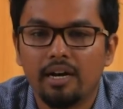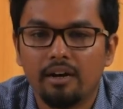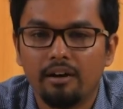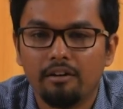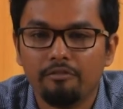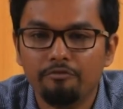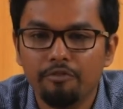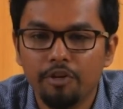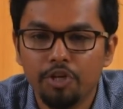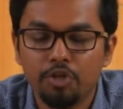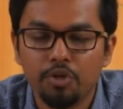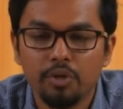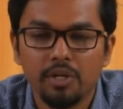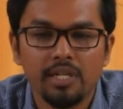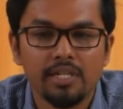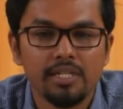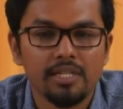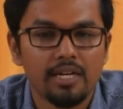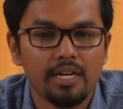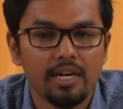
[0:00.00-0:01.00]

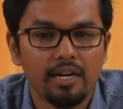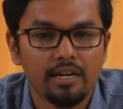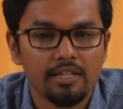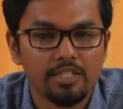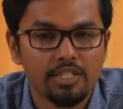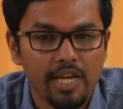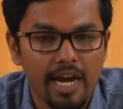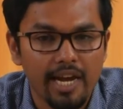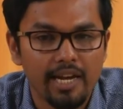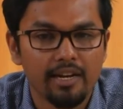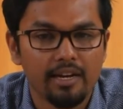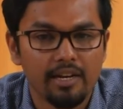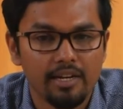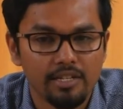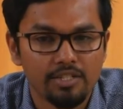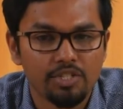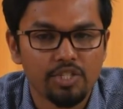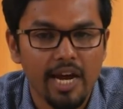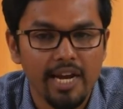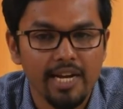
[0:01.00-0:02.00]
visual
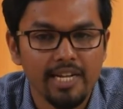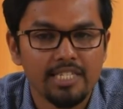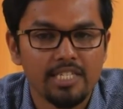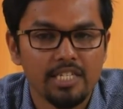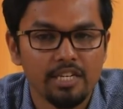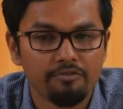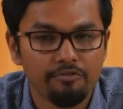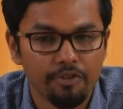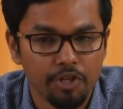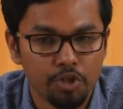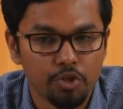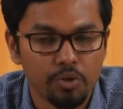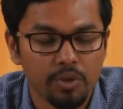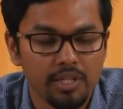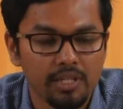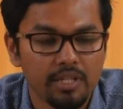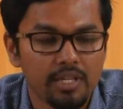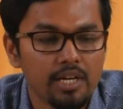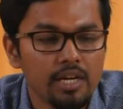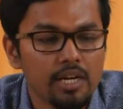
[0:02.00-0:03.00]
stylistic
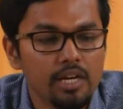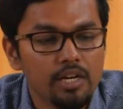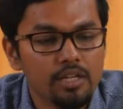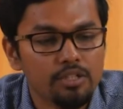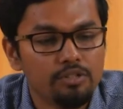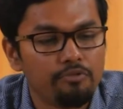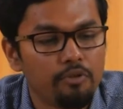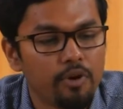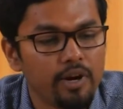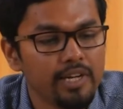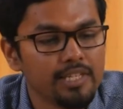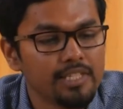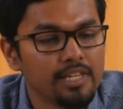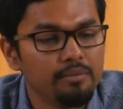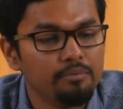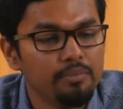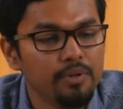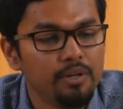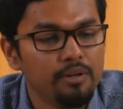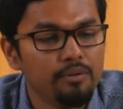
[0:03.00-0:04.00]
visual. So for
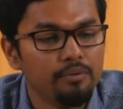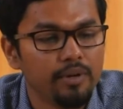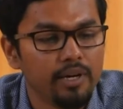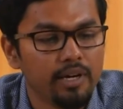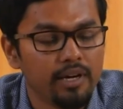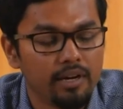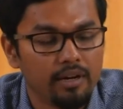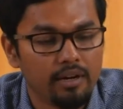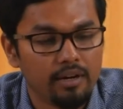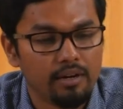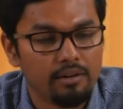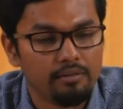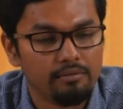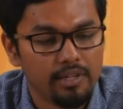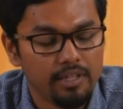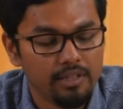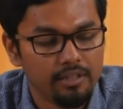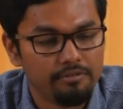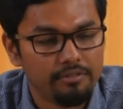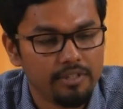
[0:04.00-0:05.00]
example,
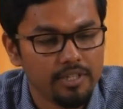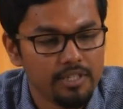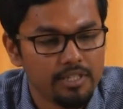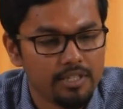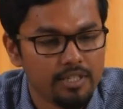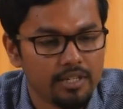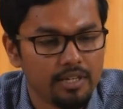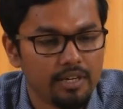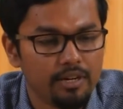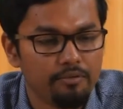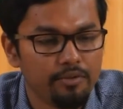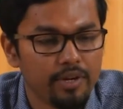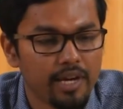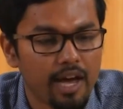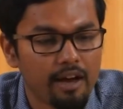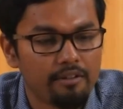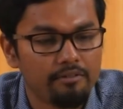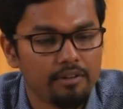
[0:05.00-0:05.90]
in the first we have